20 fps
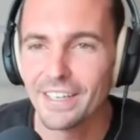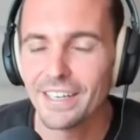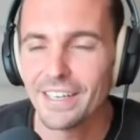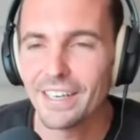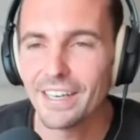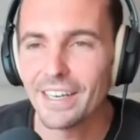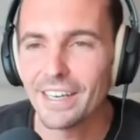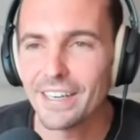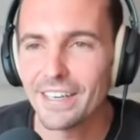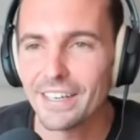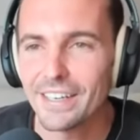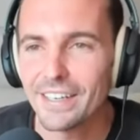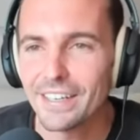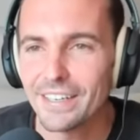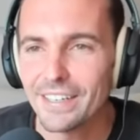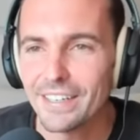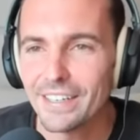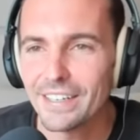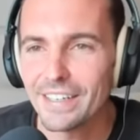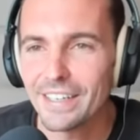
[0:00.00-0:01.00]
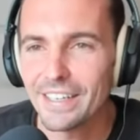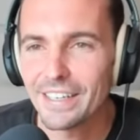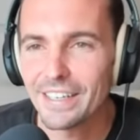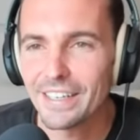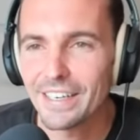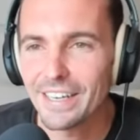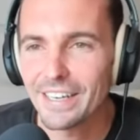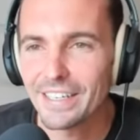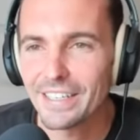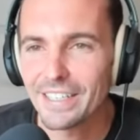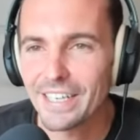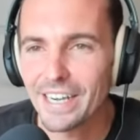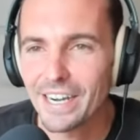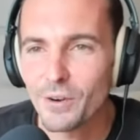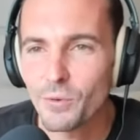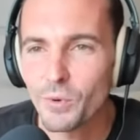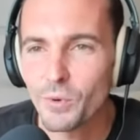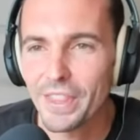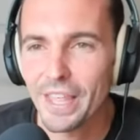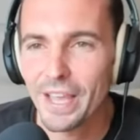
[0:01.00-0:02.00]
and
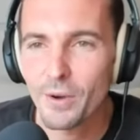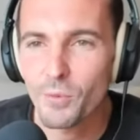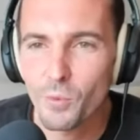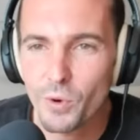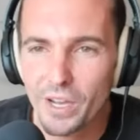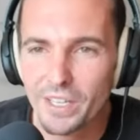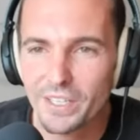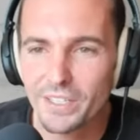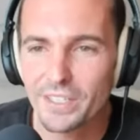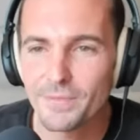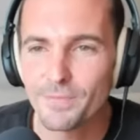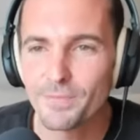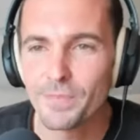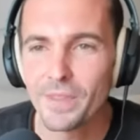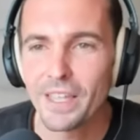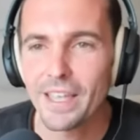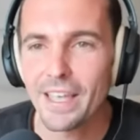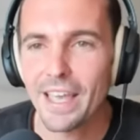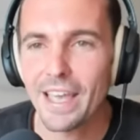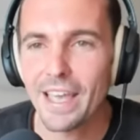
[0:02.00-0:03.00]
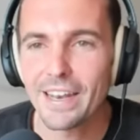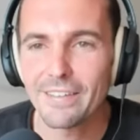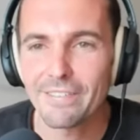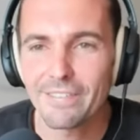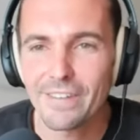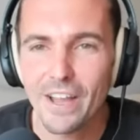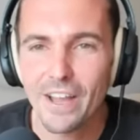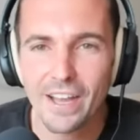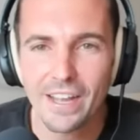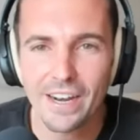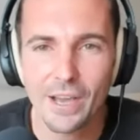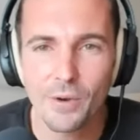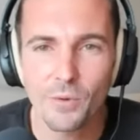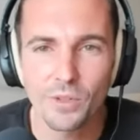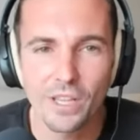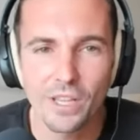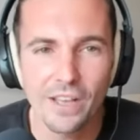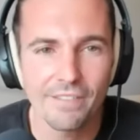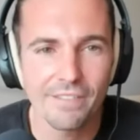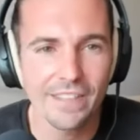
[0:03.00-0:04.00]
share what that was. And if not, I
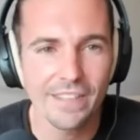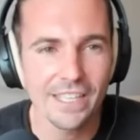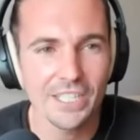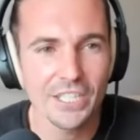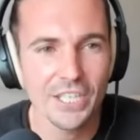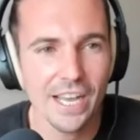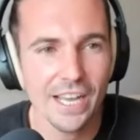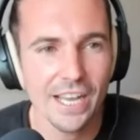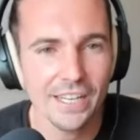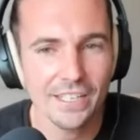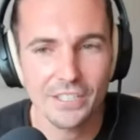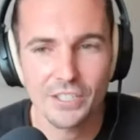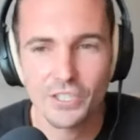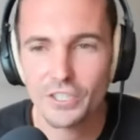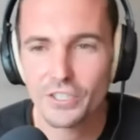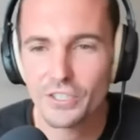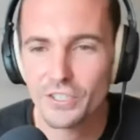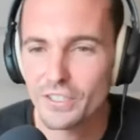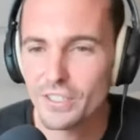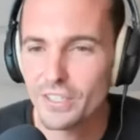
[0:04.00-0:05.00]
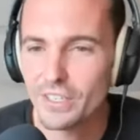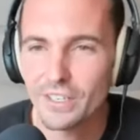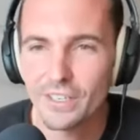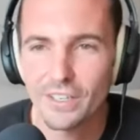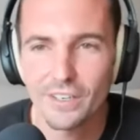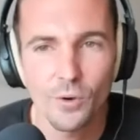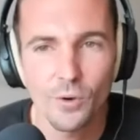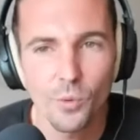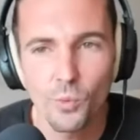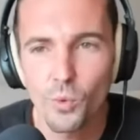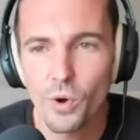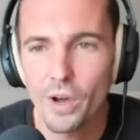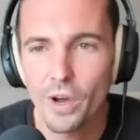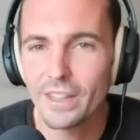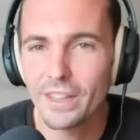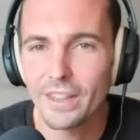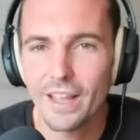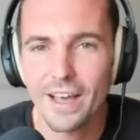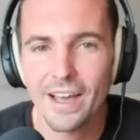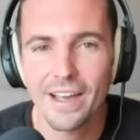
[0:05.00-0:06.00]
would love in the chat just
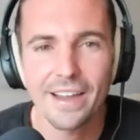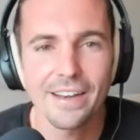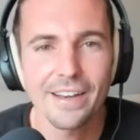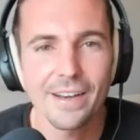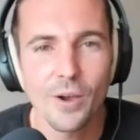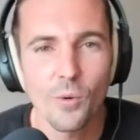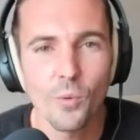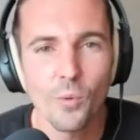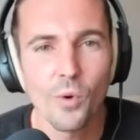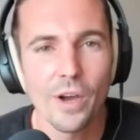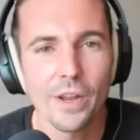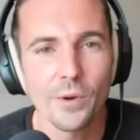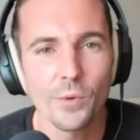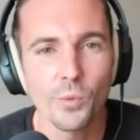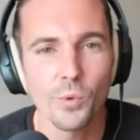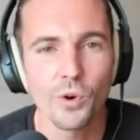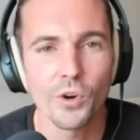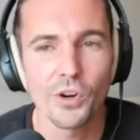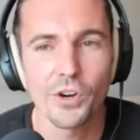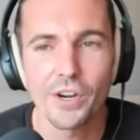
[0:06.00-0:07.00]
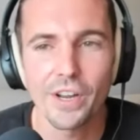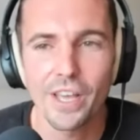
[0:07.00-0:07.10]
one line, one word.